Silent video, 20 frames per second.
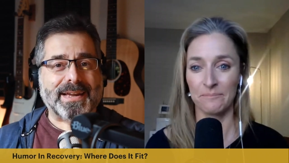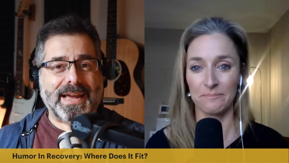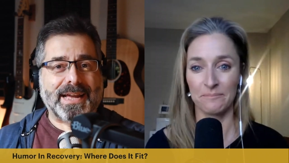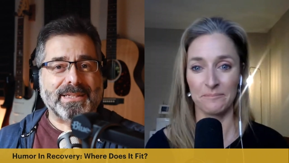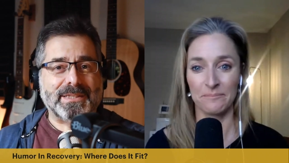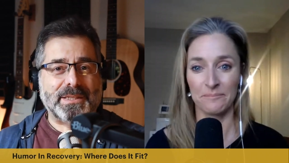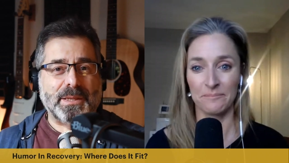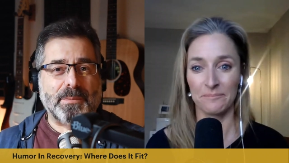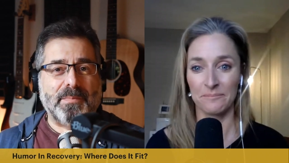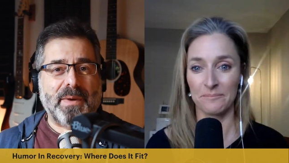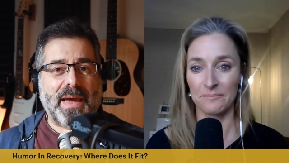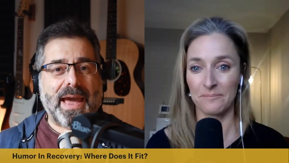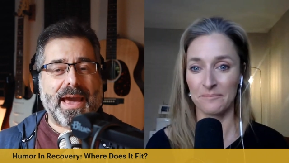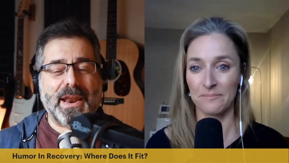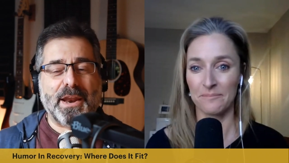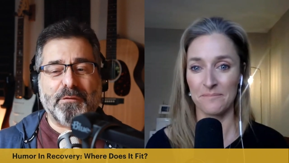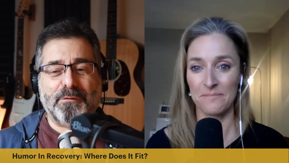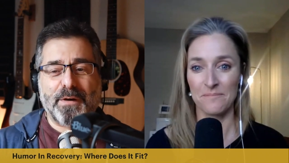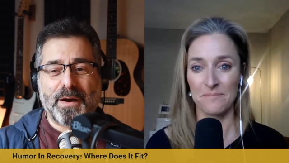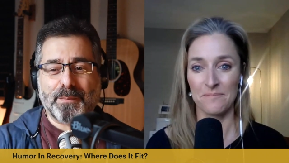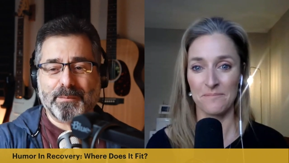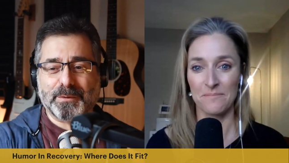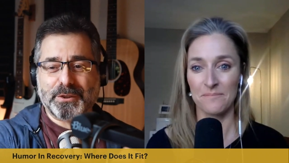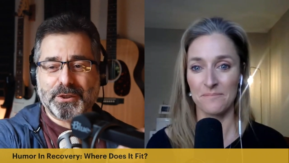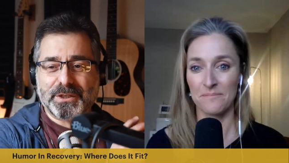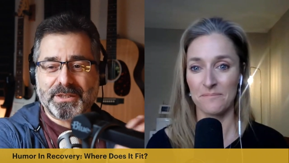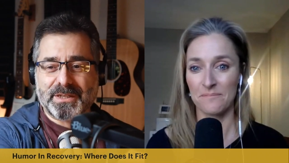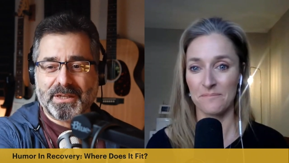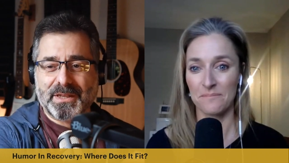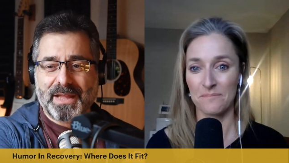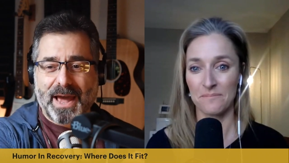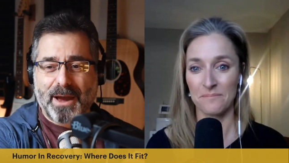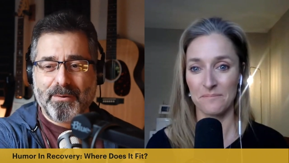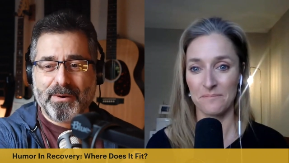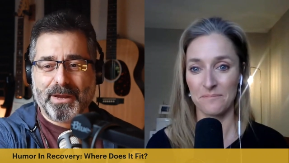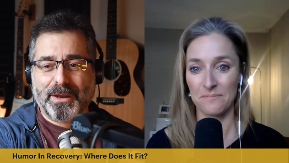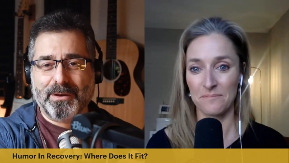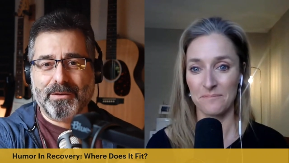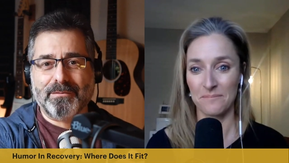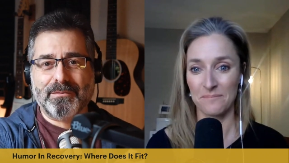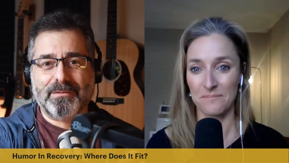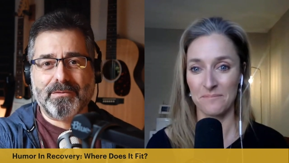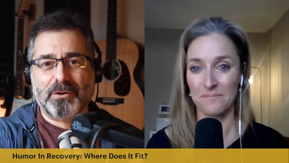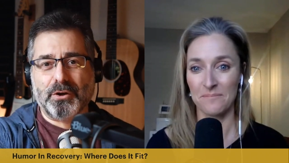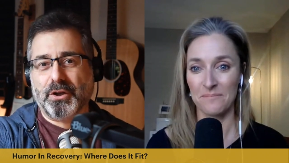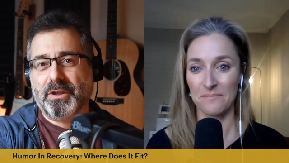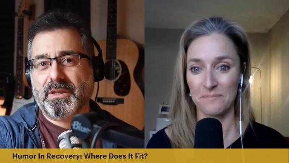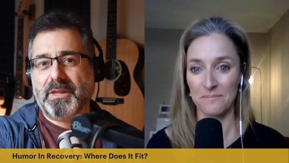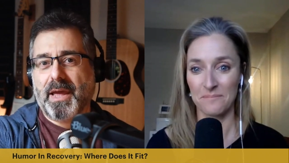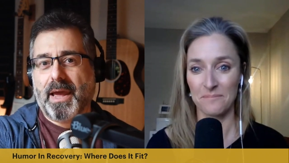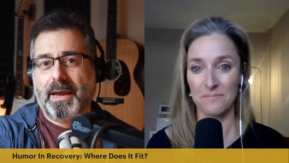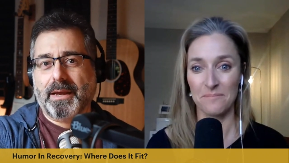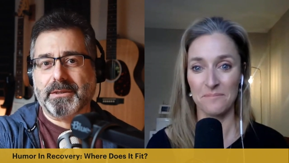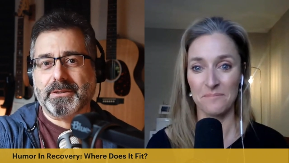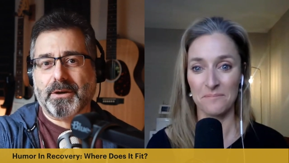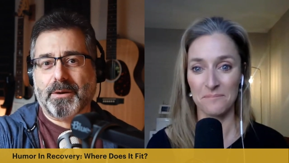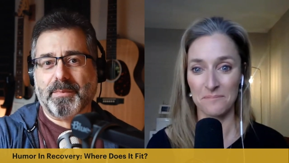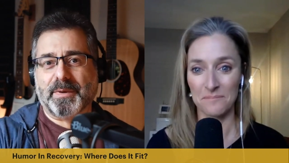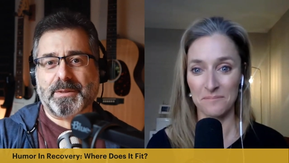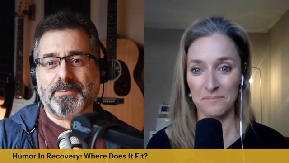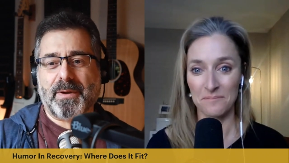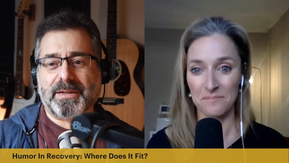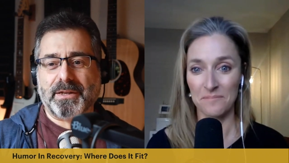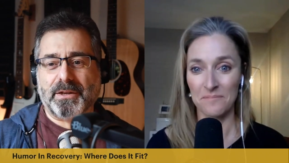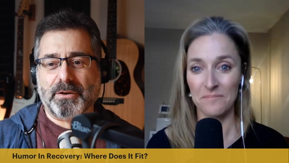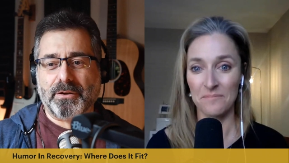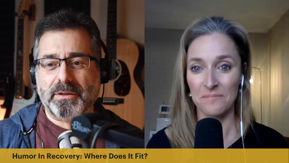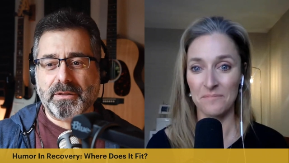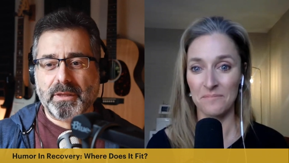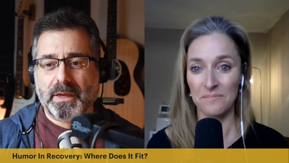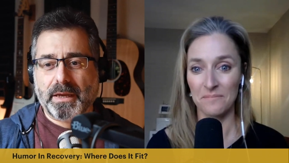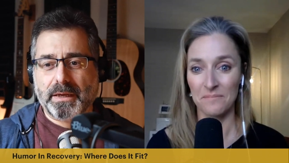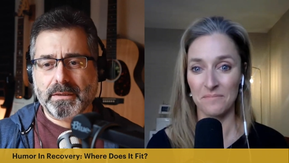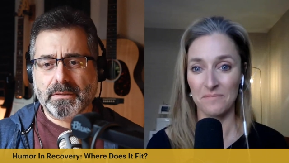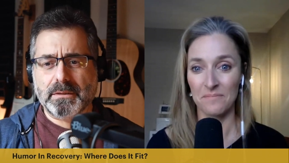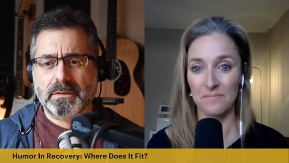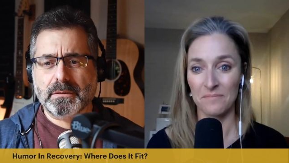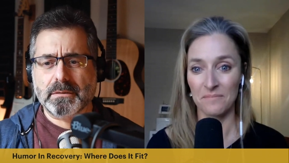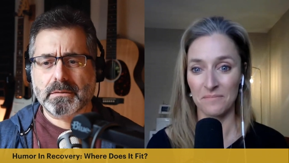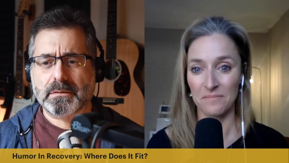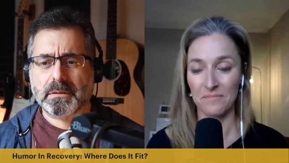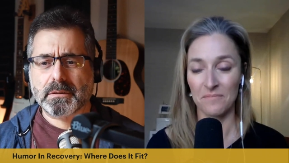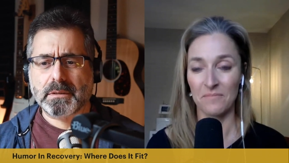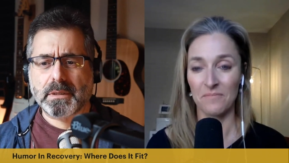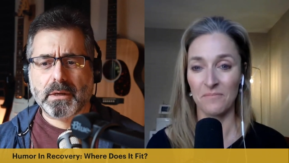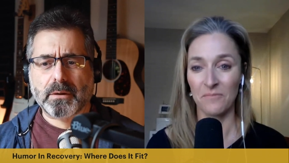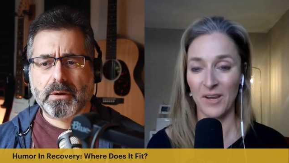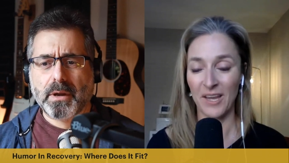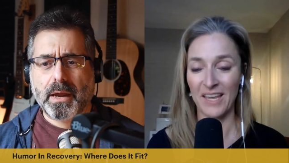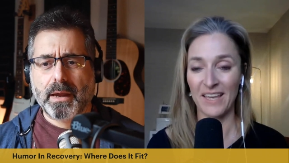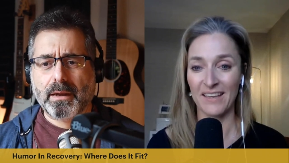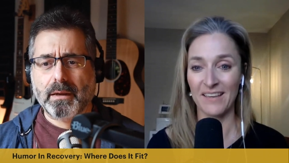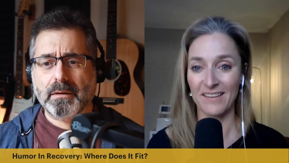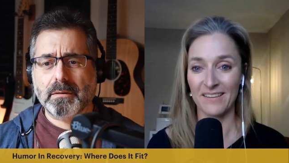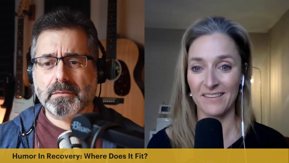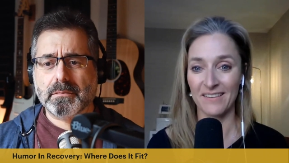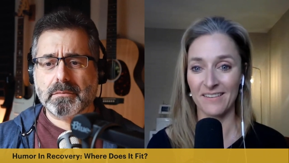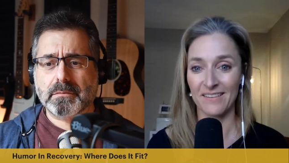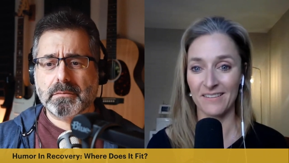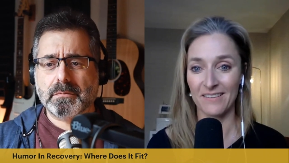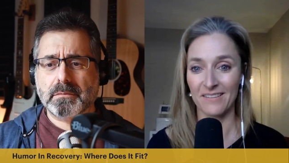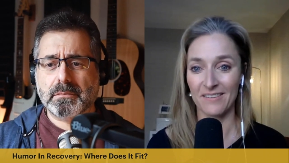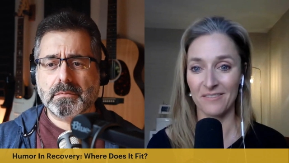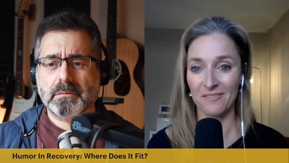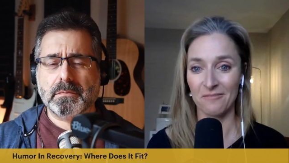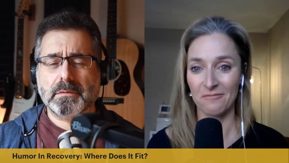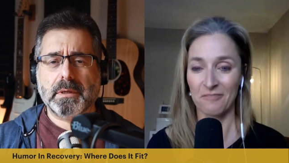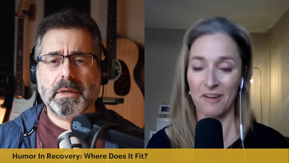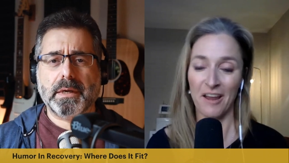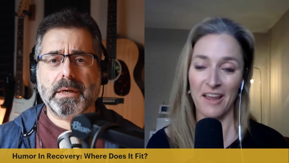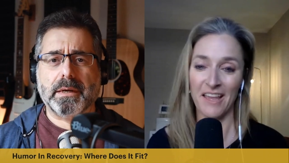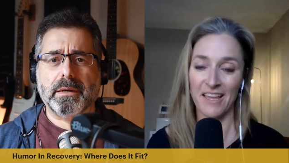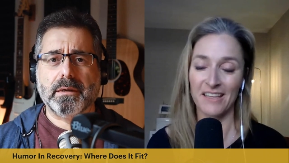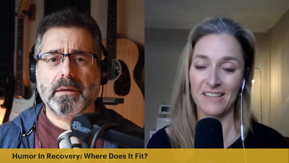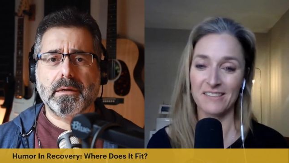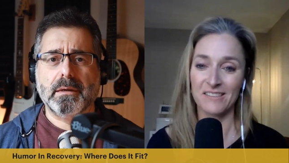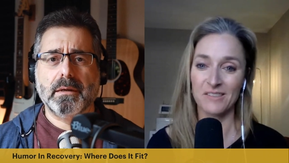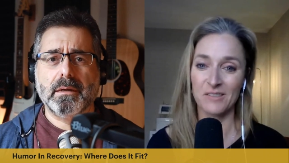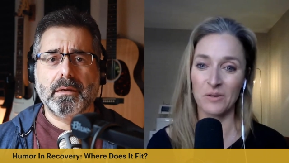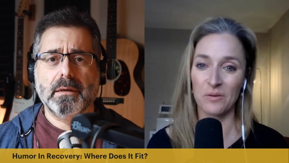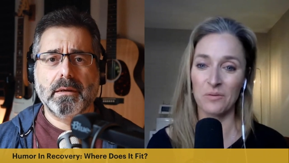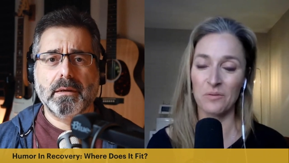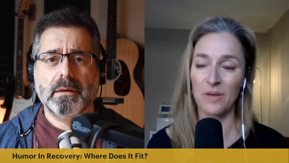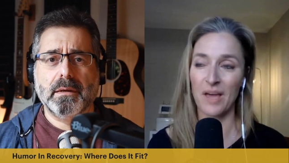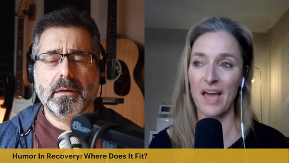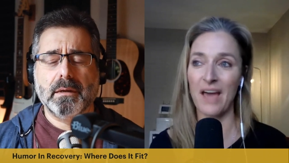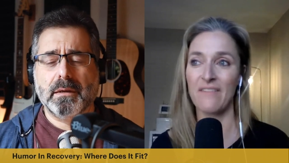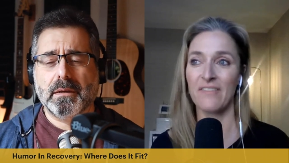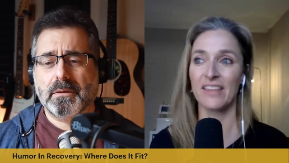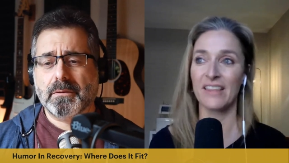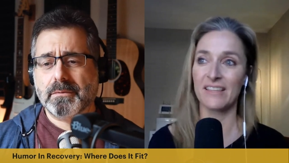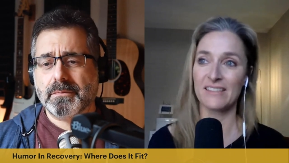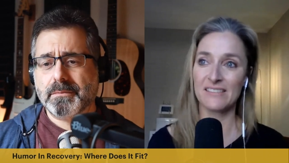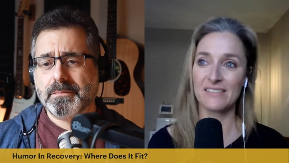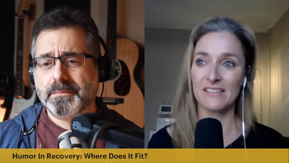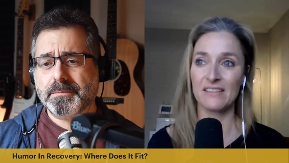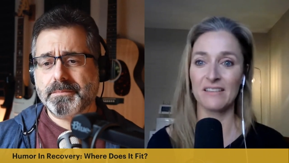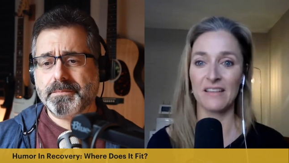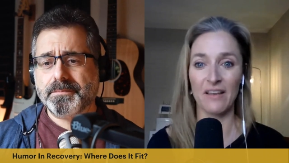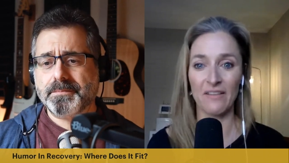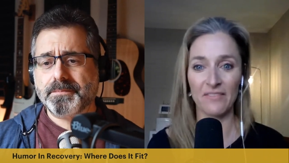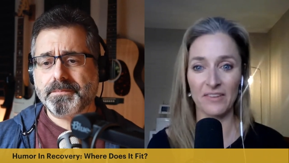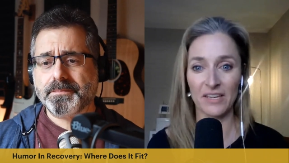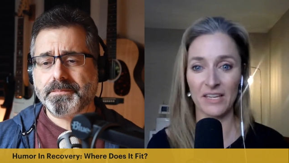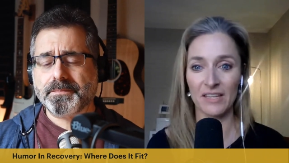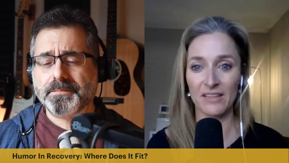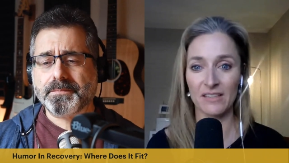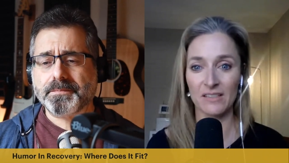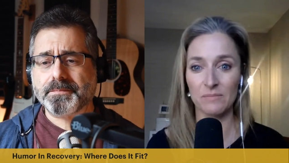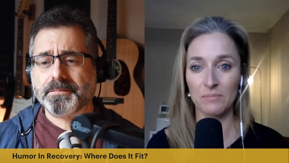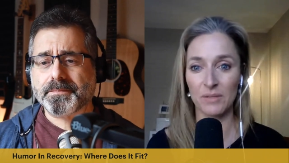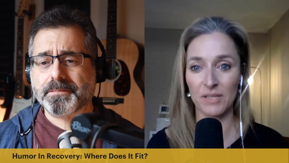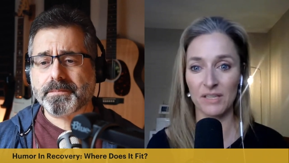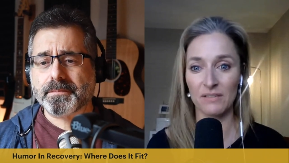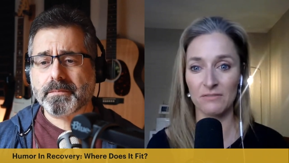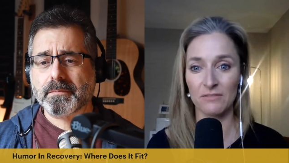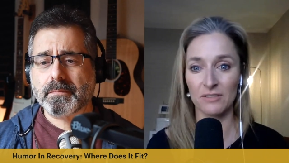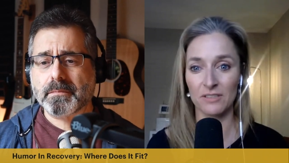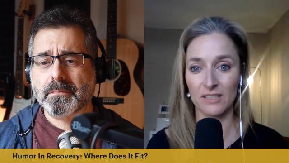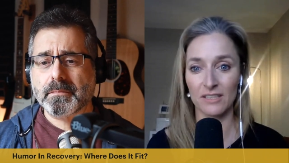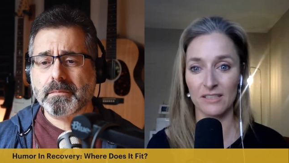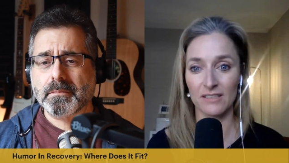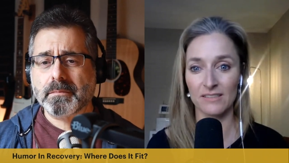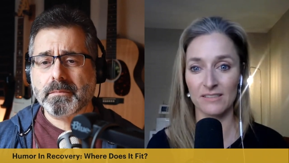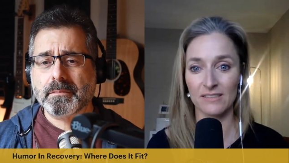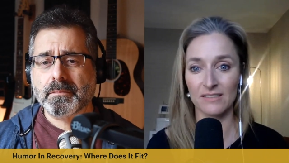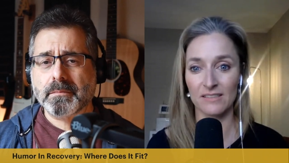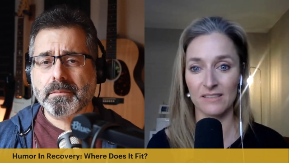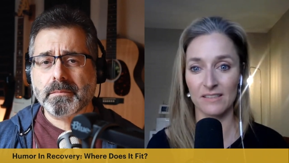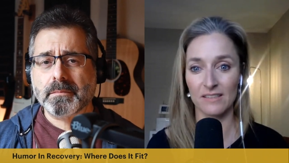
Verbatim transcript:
Speaker 1: against the bad if I'm just allowing good things or I'm expecting good things. right. Yeah. Right.
Speaker 2: So having this levity, this playfulness,